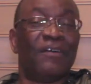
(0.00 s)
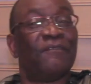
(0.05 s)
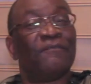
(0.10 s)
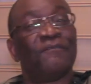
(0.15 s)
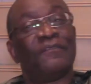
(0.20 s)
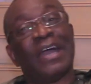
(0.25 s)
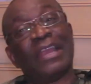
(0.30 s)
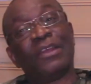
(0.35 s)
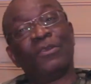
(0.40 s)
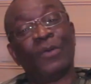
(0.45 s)

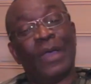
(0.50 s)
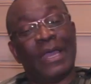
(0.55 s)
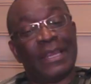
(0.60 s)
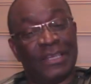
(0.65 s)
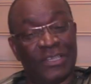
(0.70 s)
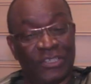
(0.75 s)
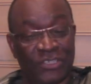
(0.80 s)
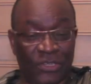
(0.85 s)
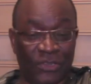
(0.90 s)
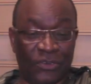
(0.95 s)
value
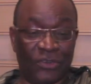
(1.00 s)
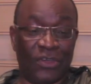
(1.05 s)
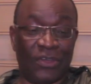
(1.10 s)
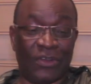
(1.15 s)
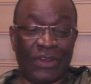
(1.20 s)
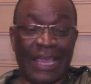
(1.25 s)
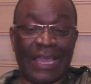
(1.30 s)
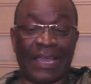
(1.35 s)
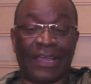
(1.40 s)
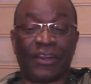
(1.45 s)
addition
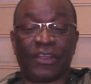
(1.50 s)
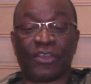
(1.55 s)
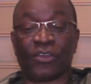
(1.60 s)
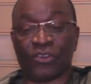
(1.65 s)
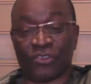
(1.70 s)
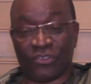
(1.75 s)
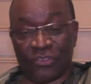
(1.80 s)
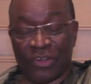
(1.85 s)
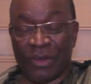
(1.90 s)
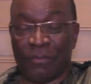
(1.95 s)
on
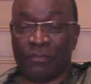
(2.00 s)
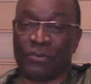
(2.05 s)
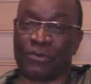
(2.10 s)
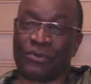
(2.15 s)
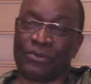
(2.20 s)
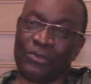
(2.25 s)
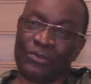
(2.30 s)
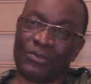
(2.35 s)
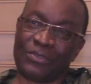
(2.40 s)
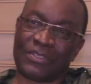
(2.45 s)
agricultural
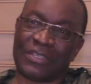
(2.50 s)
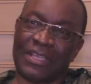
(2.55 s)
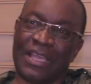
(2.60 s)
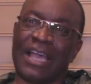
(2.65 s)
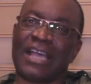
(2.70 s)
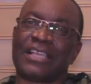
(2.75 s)
produce